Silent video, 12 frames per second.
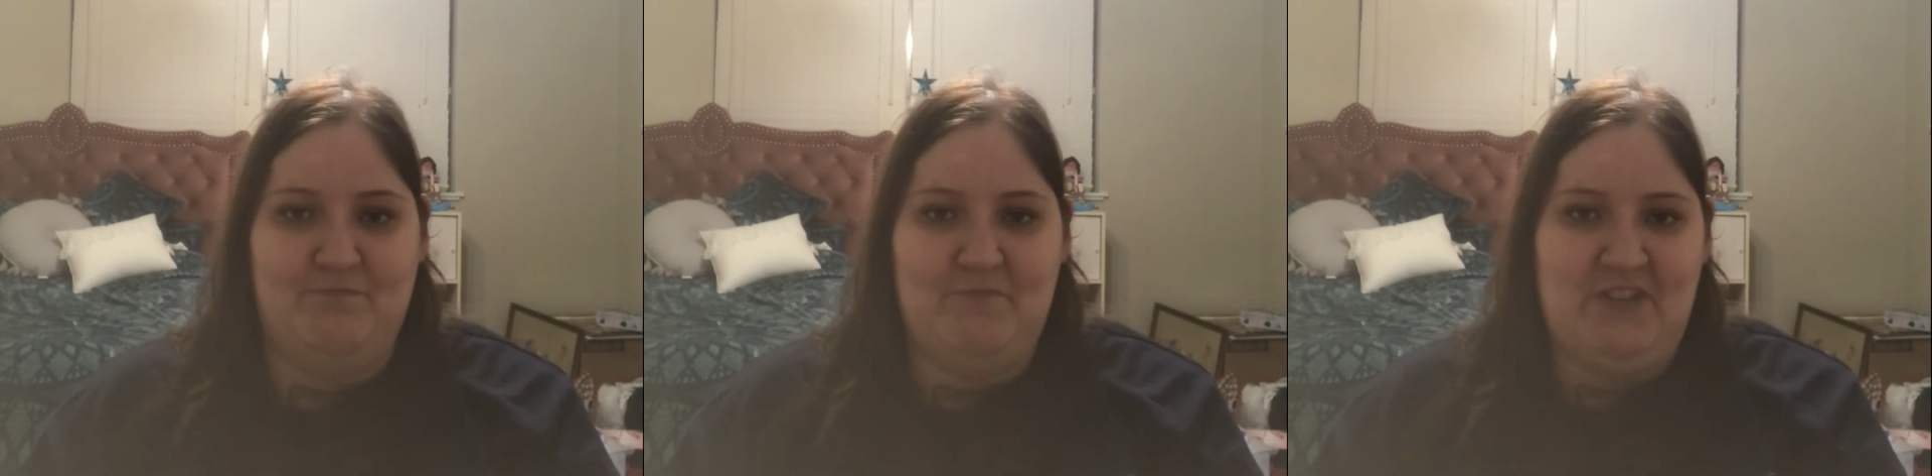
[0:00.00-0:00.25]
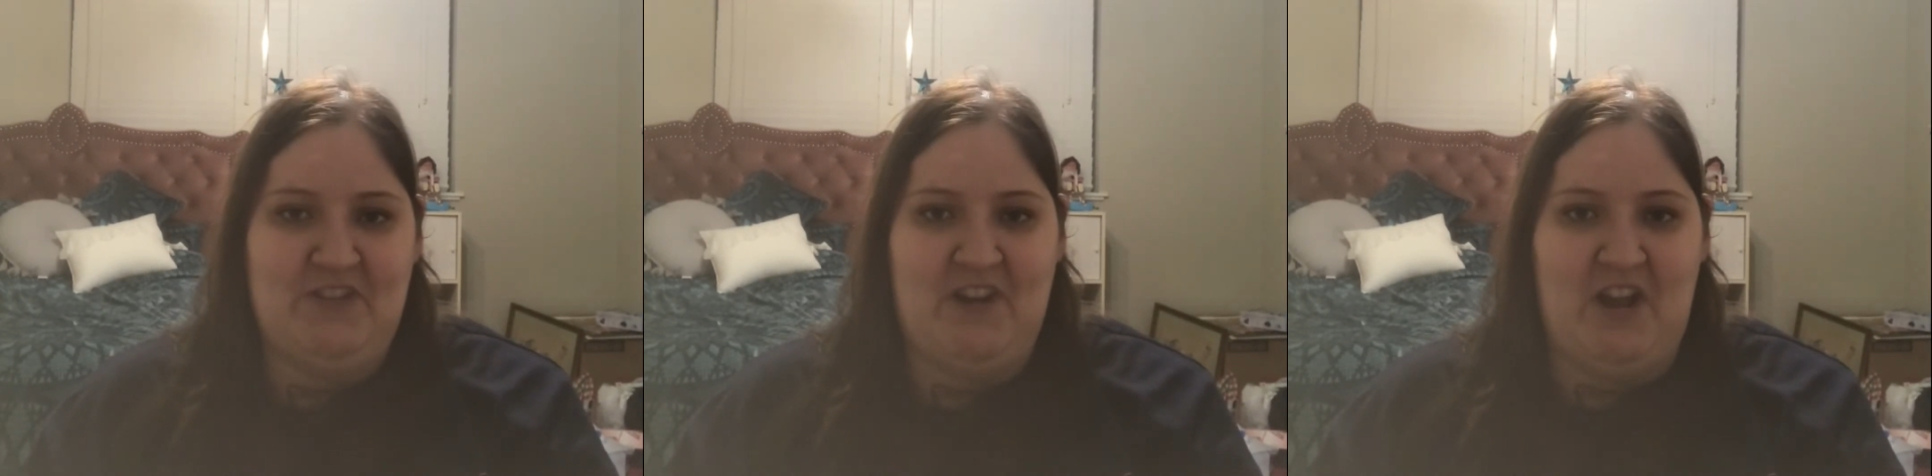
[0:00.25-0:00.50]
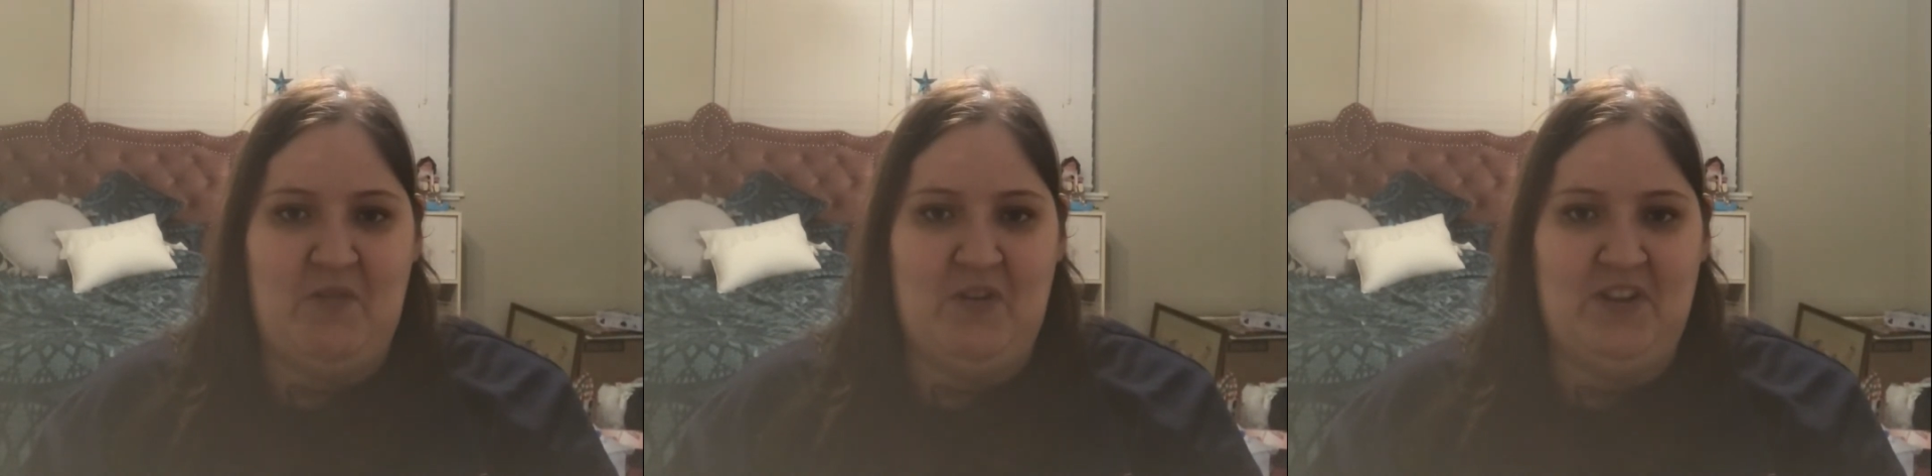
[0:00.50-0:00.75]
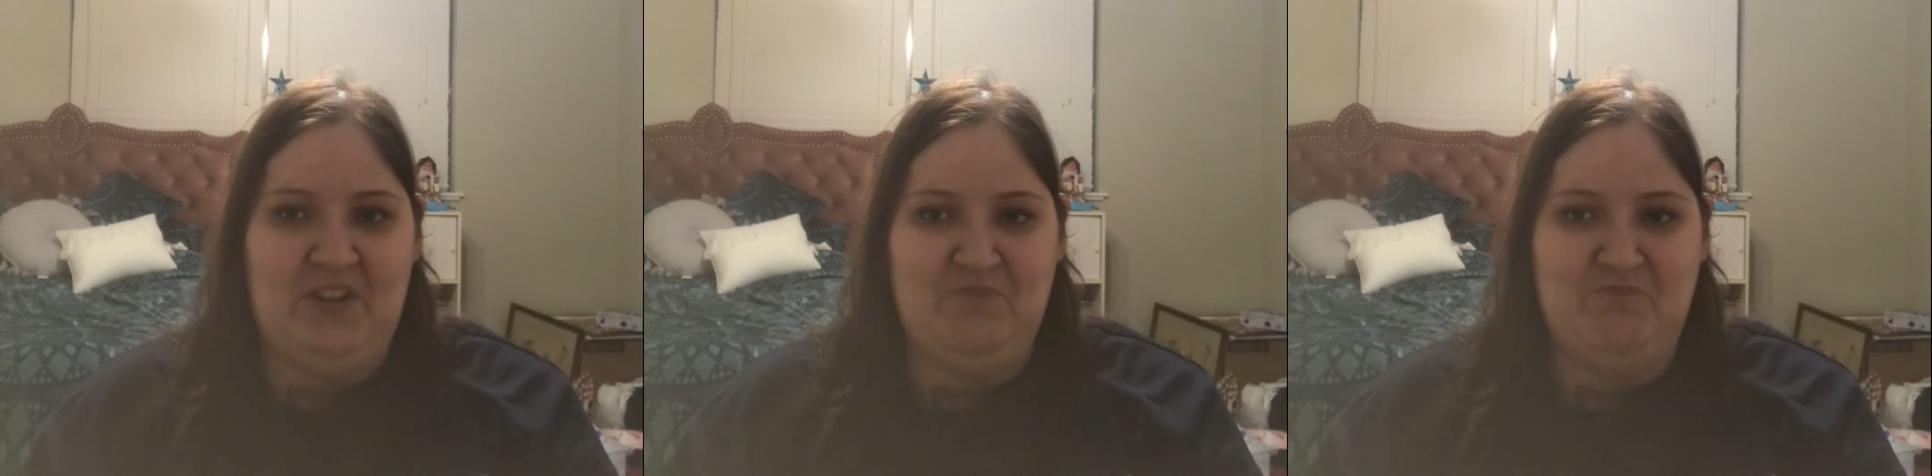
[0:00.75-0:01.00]
it's not
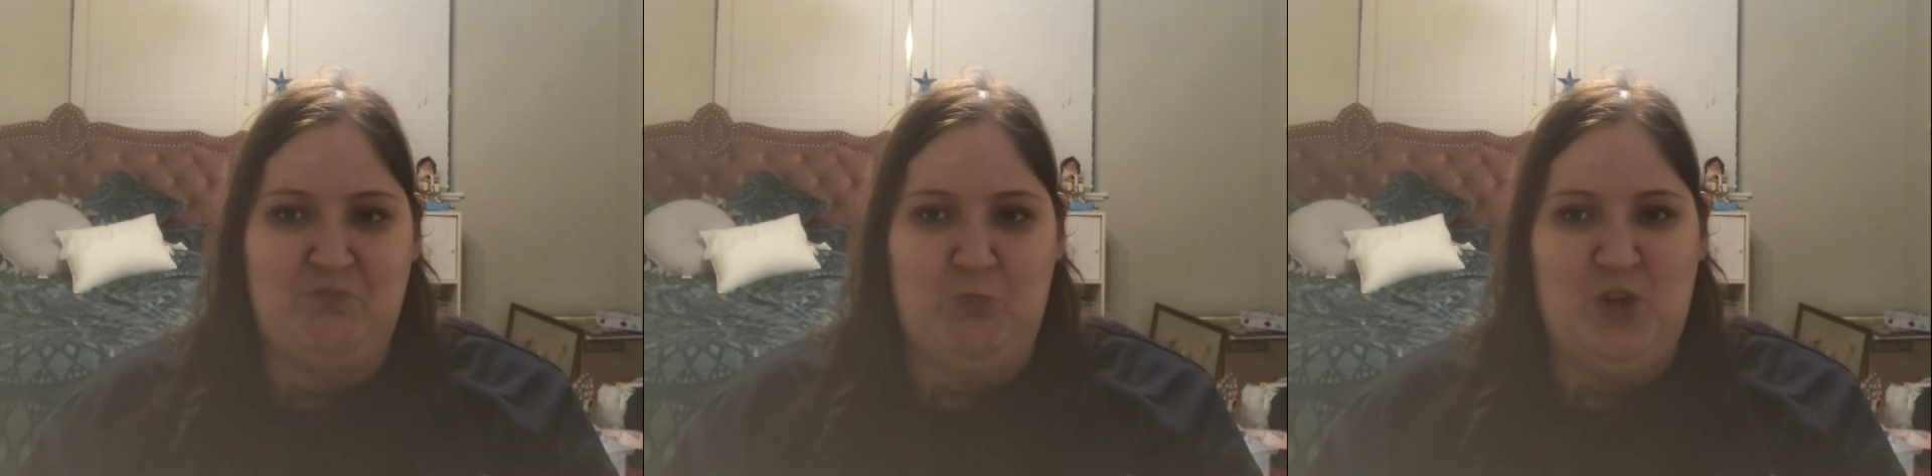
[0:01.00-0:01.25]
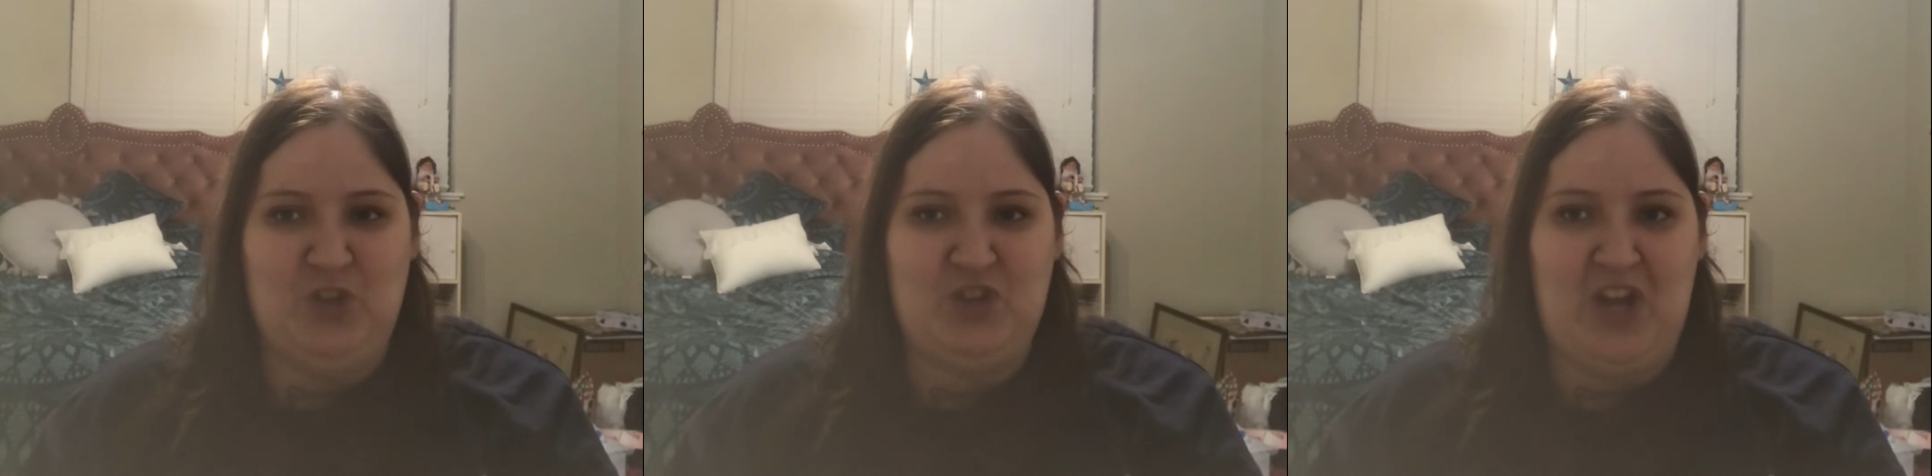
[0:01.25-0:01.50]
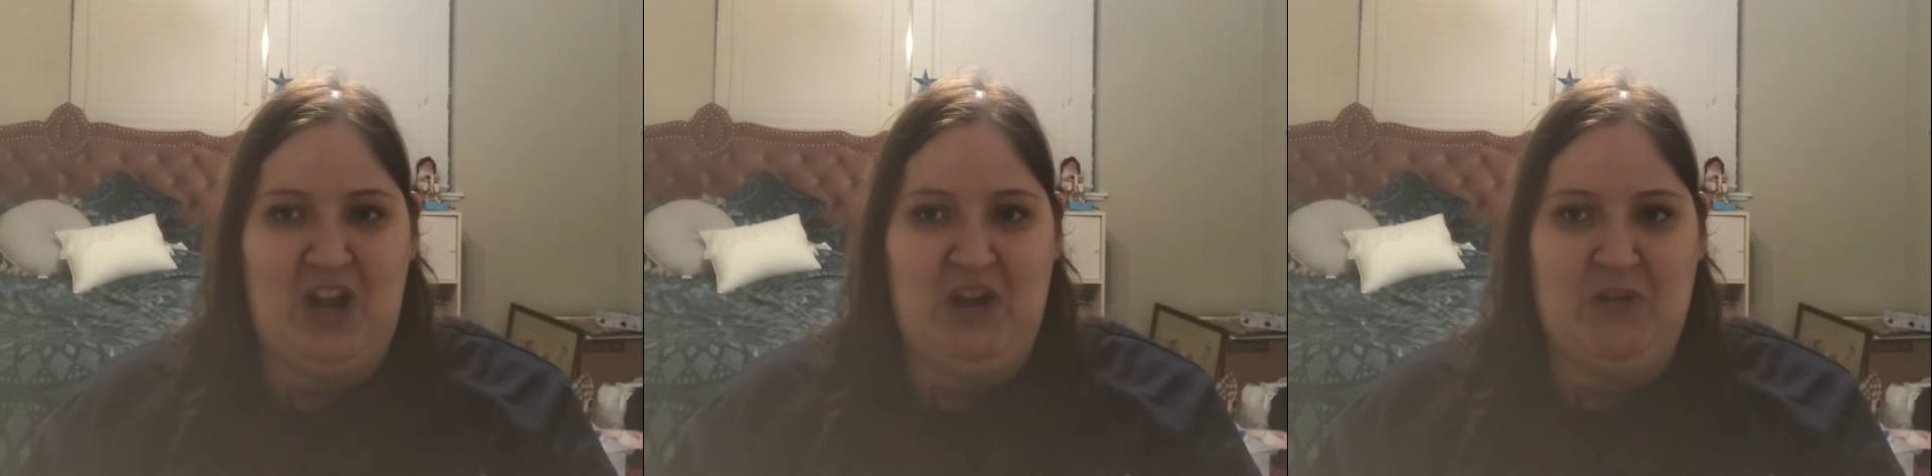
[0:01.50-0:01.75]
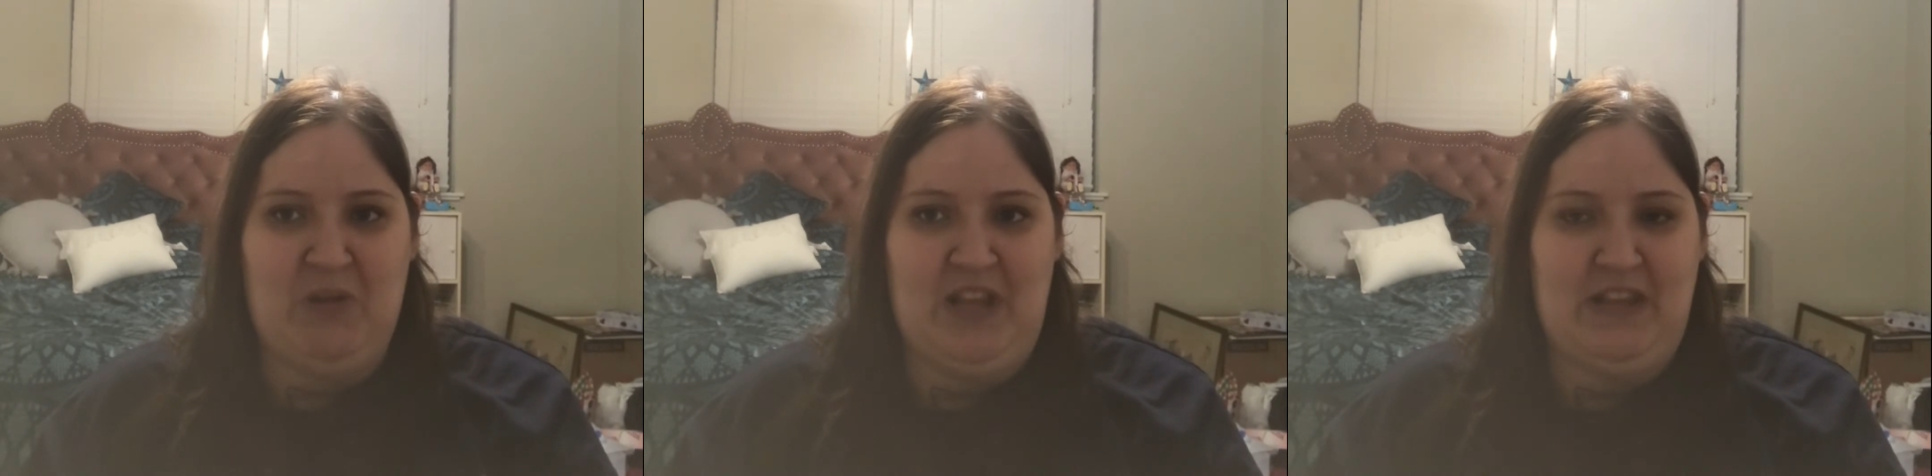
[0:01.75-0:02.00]
really
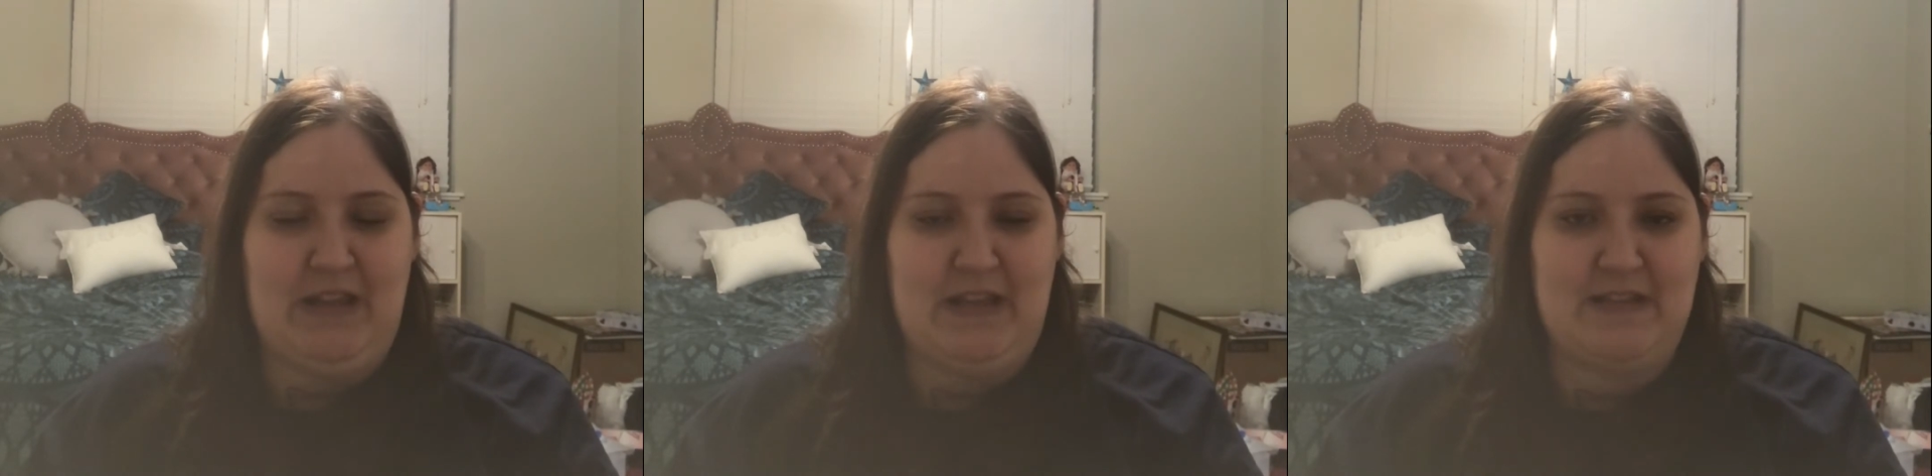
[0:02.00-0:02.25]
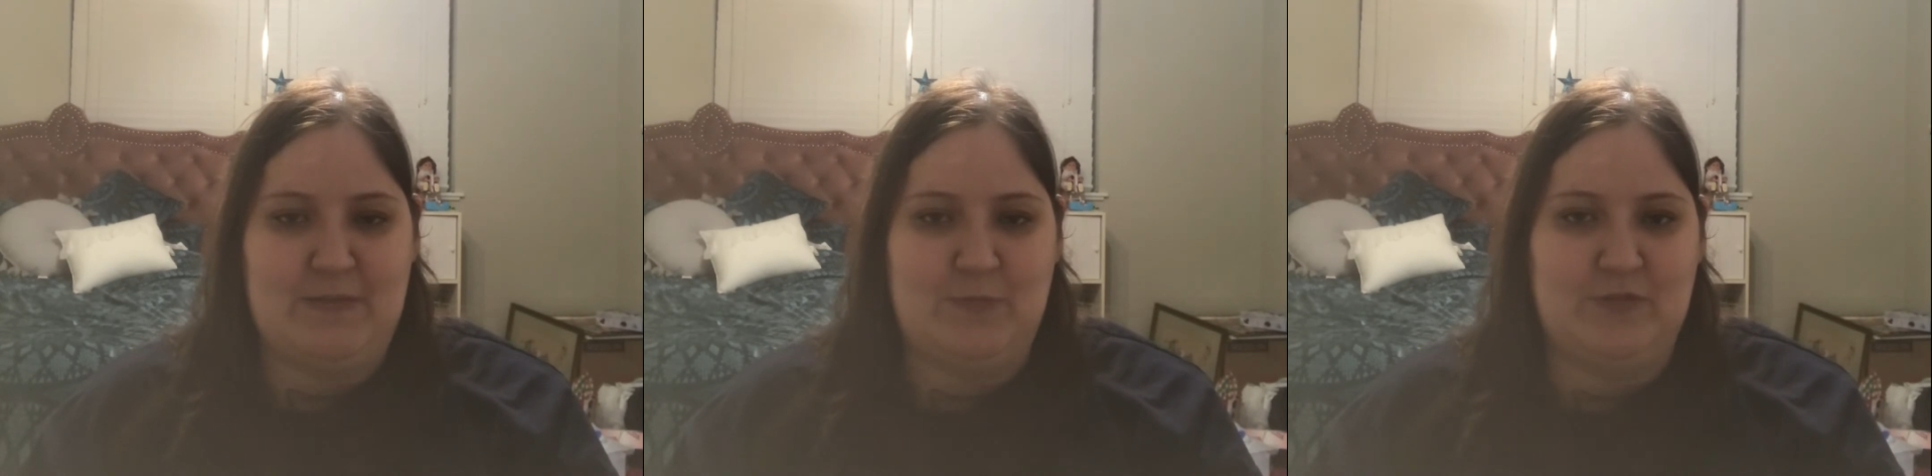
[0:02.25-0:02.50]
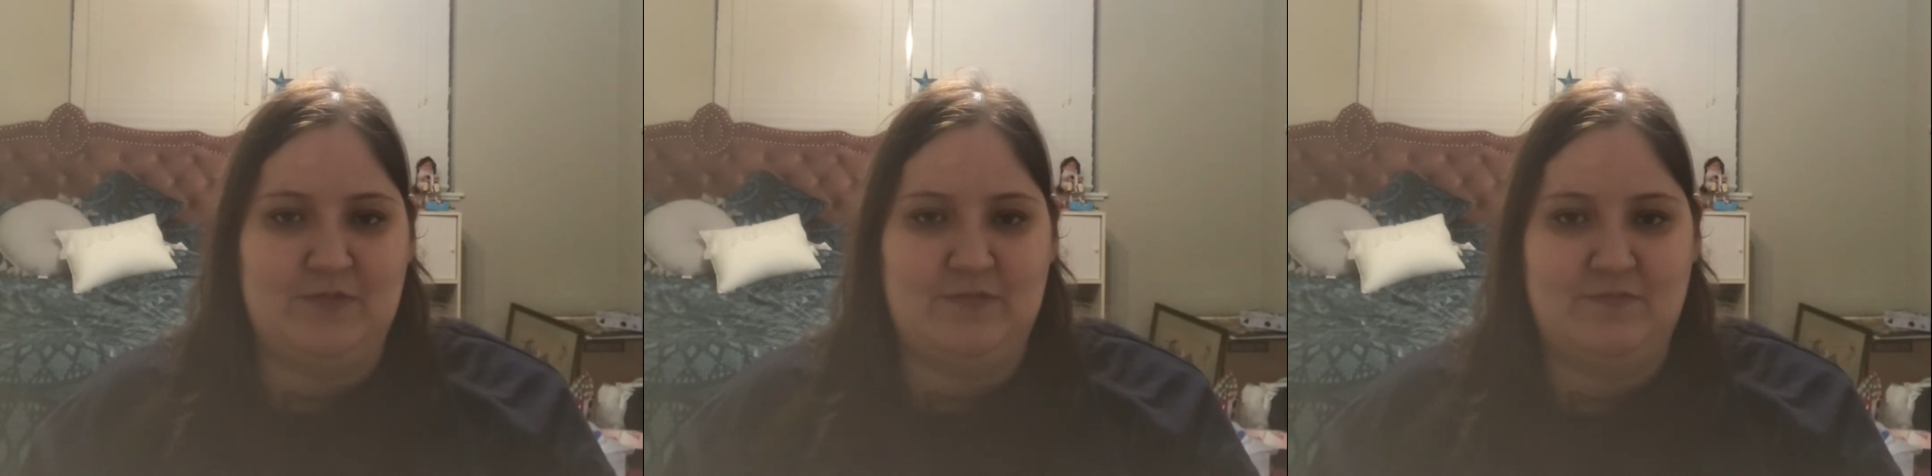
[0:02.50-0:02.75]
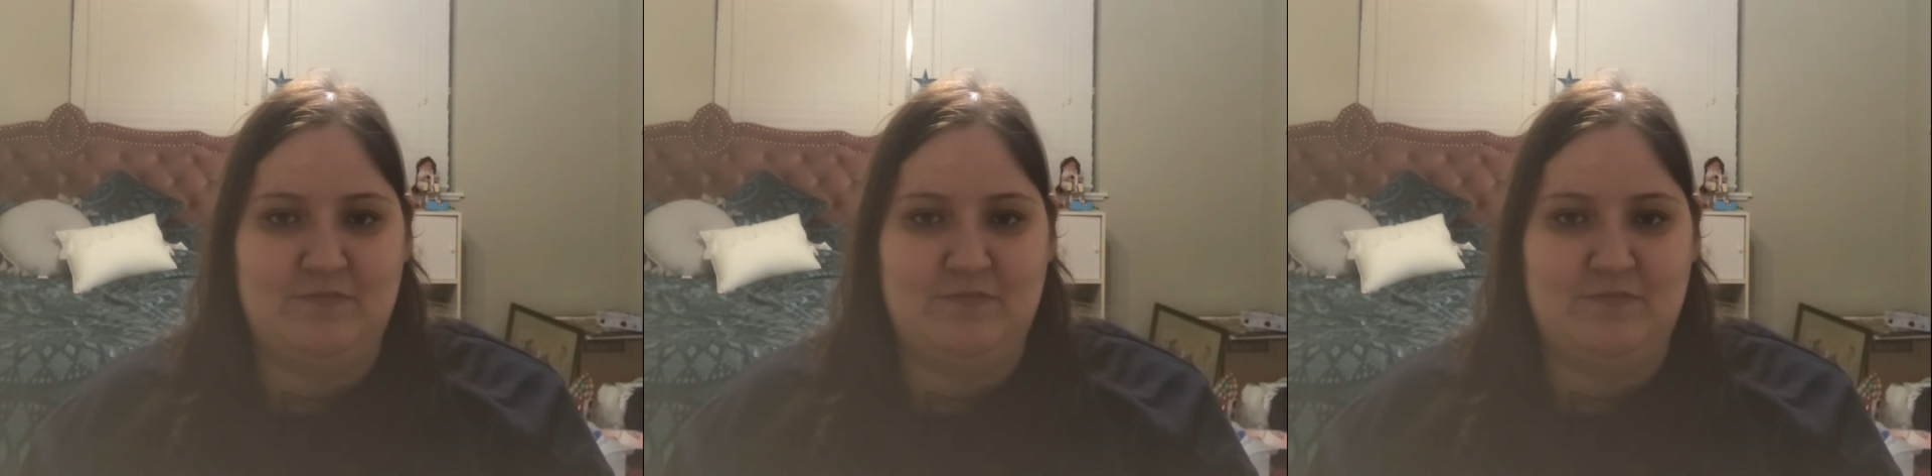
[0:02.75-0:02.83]
wheelchair accessible,